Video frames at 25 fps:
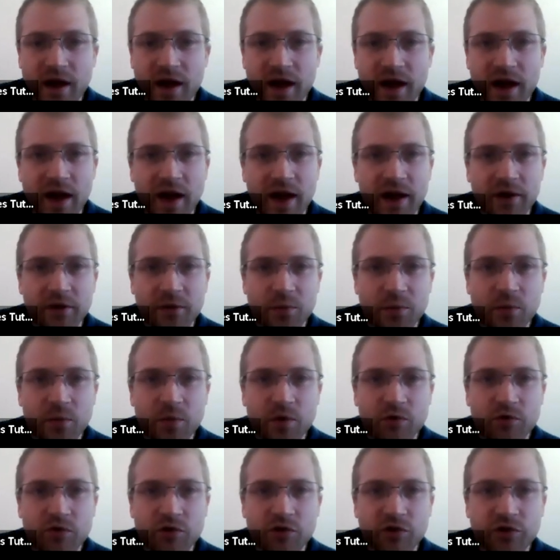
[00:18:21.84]
and
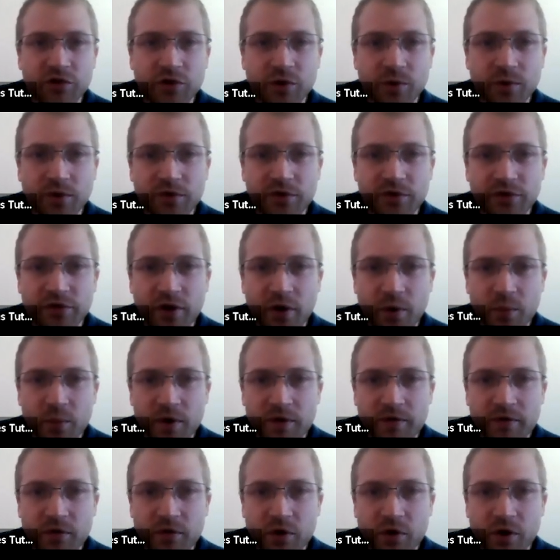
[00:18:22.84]
we'll just do it so
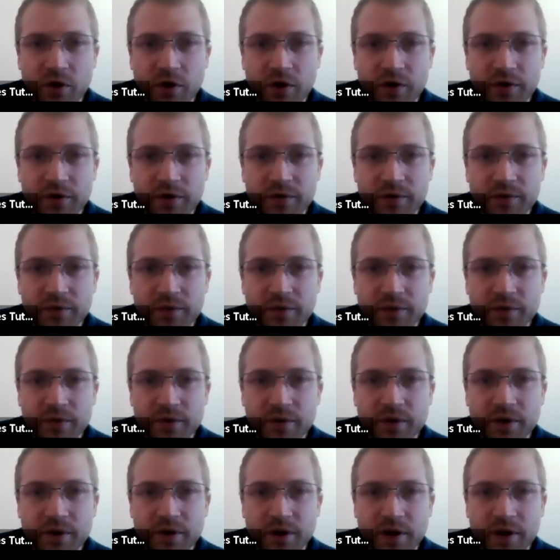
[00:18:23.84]
we've got
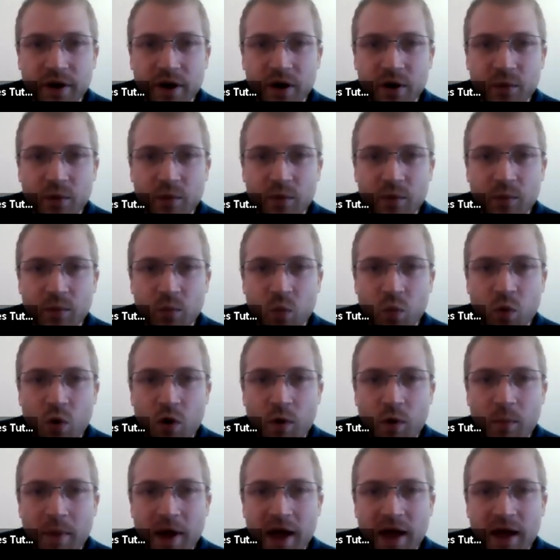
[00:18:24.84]

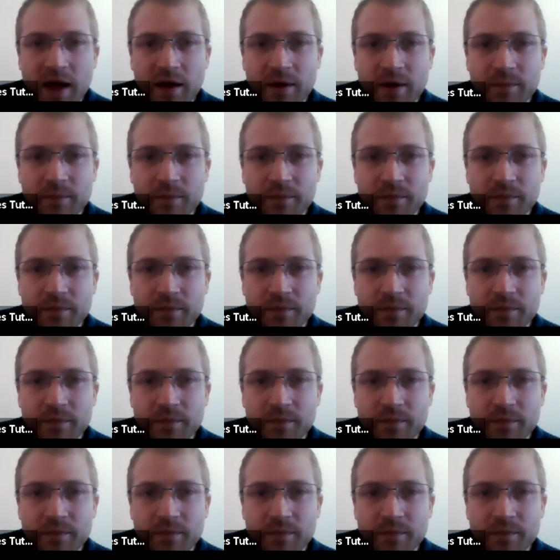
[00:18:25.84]
warm air